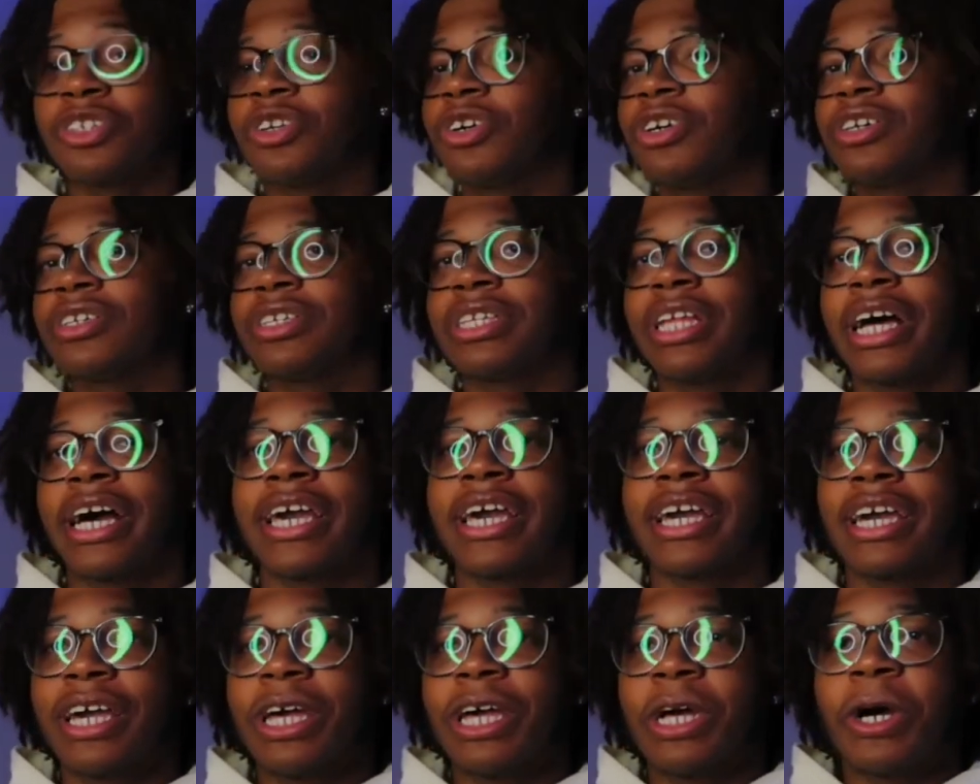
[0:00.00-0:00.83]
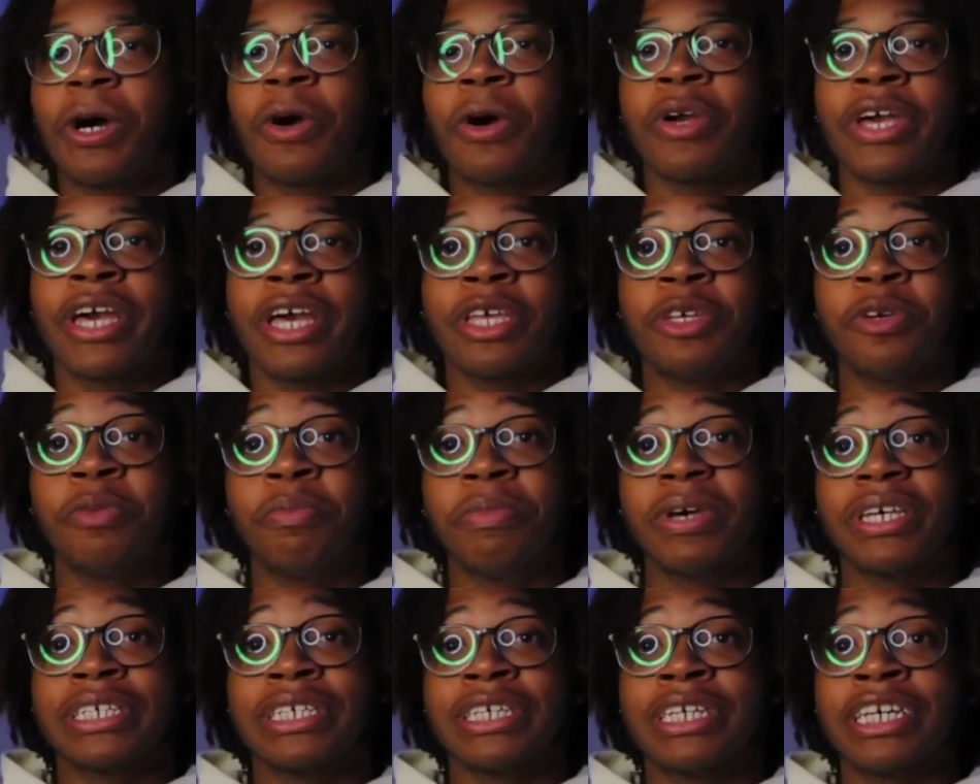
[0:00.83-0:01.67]
Y'all was like, oh yeah, you
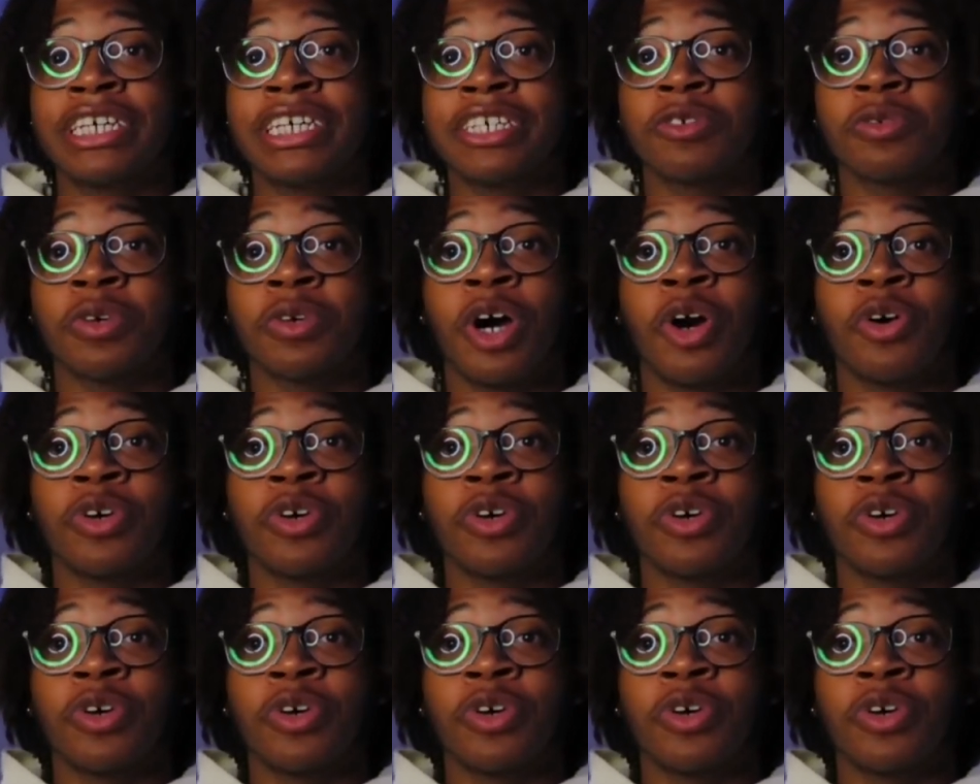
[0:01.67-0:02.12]
missing this one.